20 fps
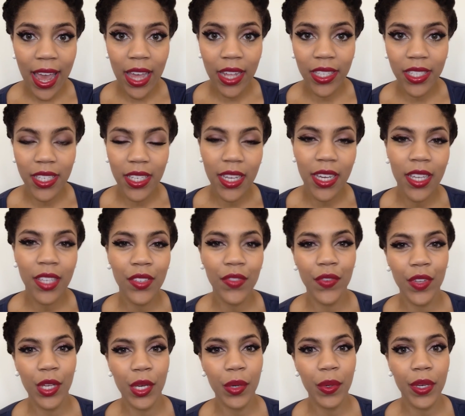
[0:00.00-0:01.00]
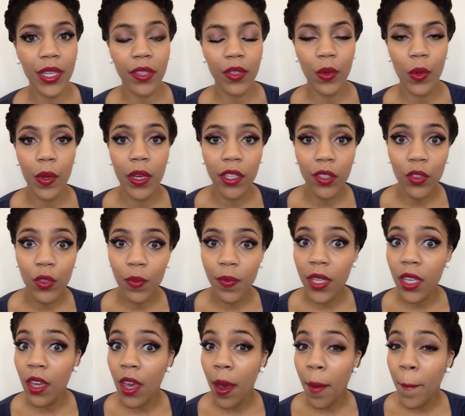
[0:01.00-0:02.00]
and today's video is going to
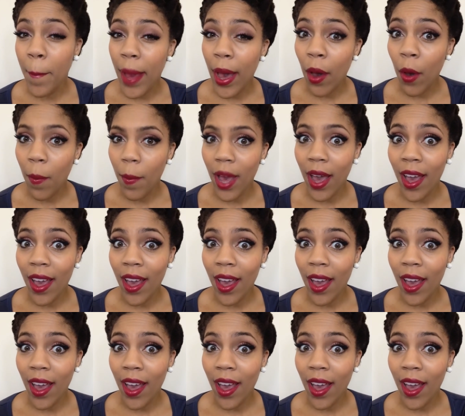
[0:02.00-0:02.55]
be about